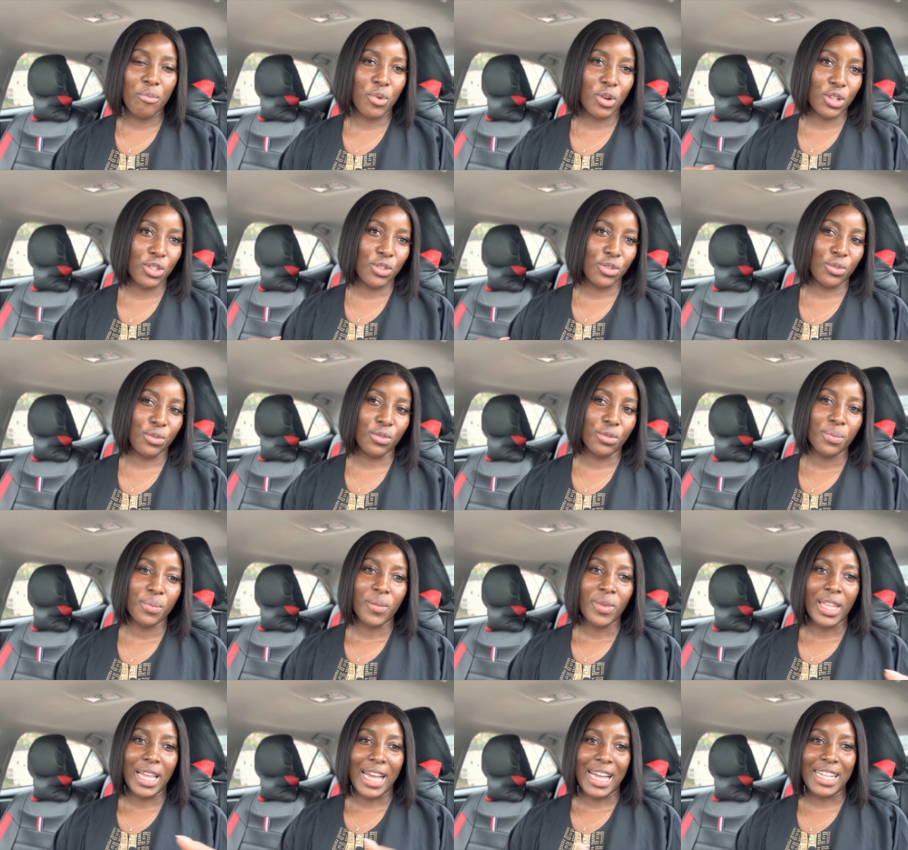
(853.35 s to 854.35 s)
bottle
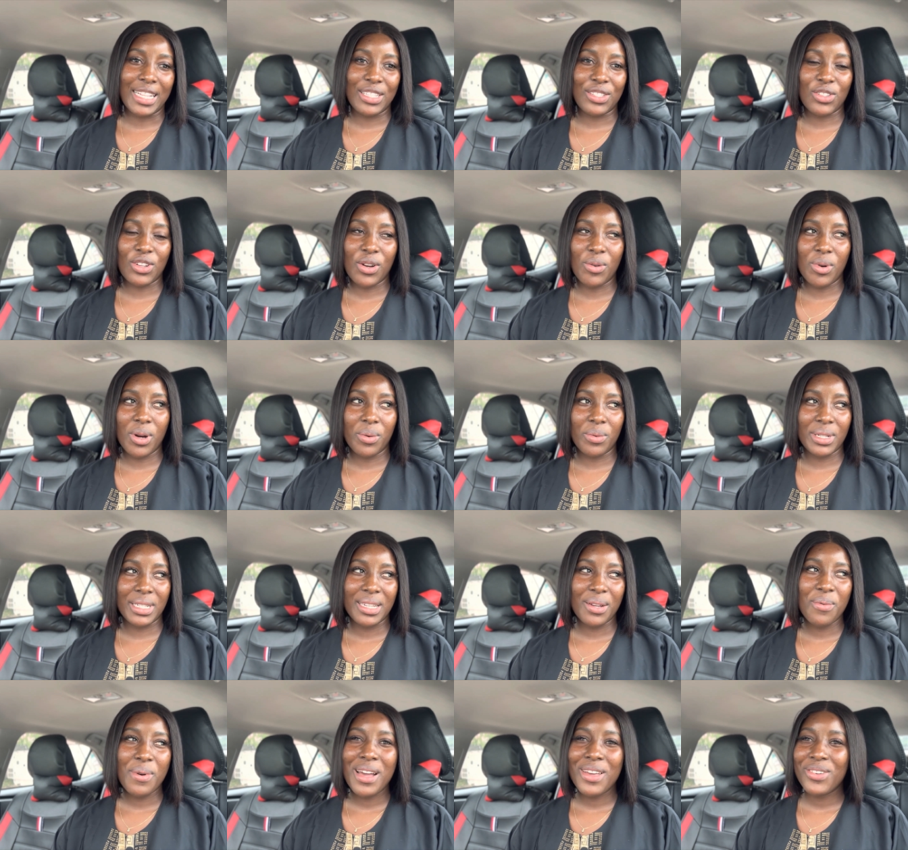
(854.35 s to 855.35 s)
and someone will
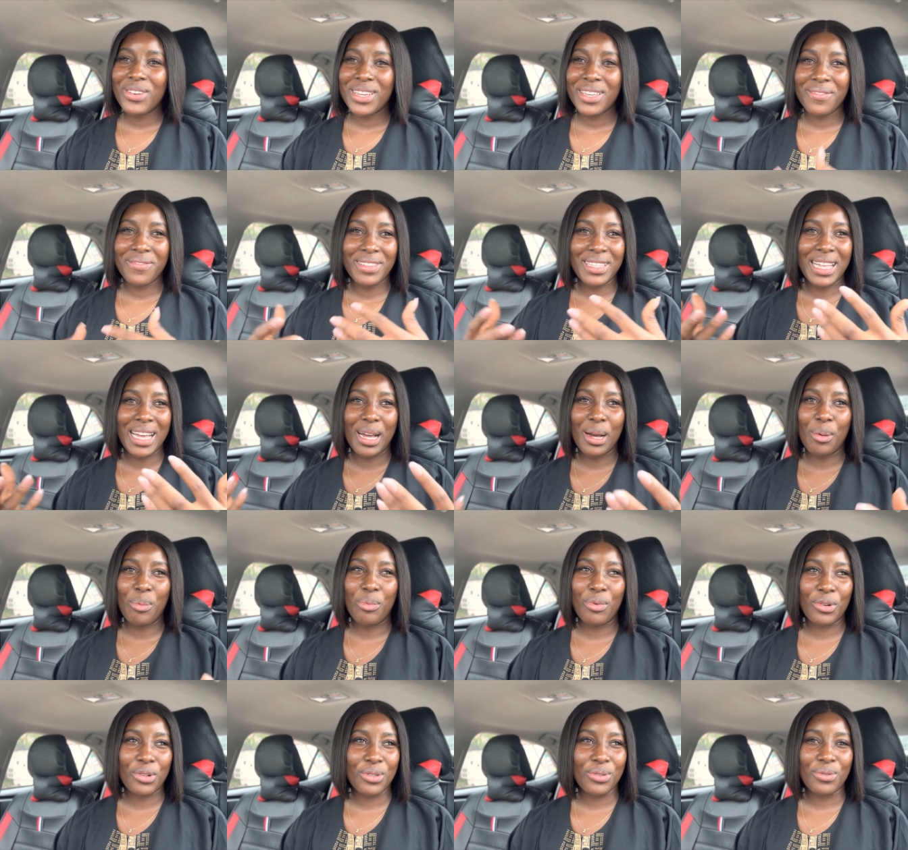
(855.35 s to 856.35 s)
say why are you giving her
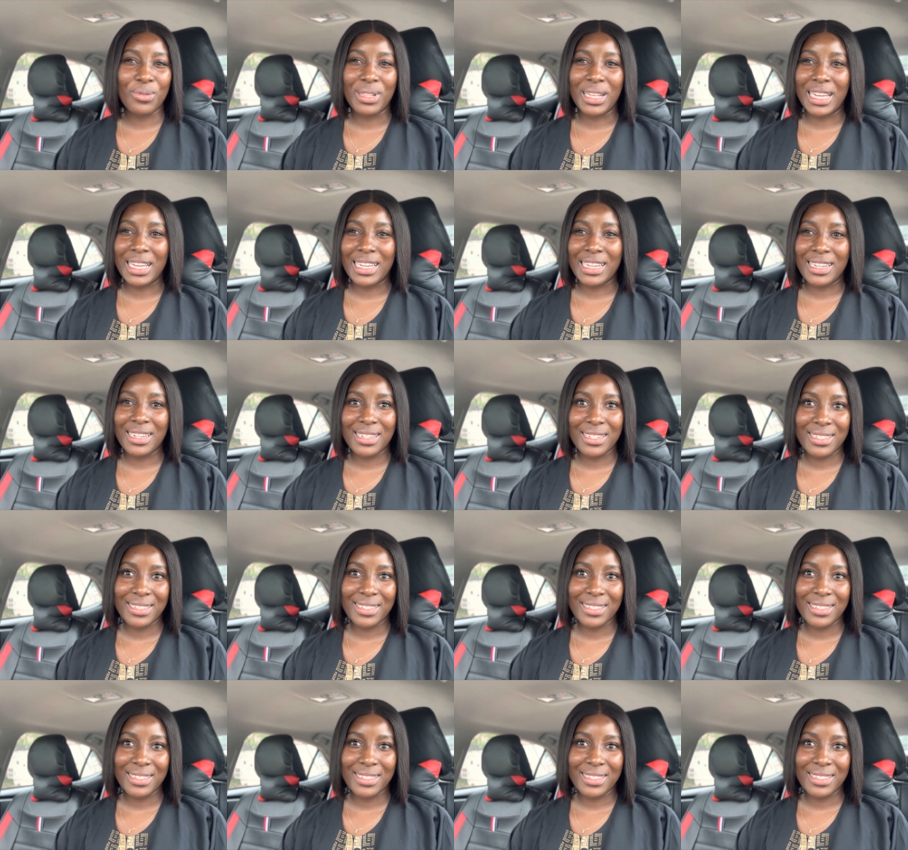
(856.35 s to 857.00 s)
bottle like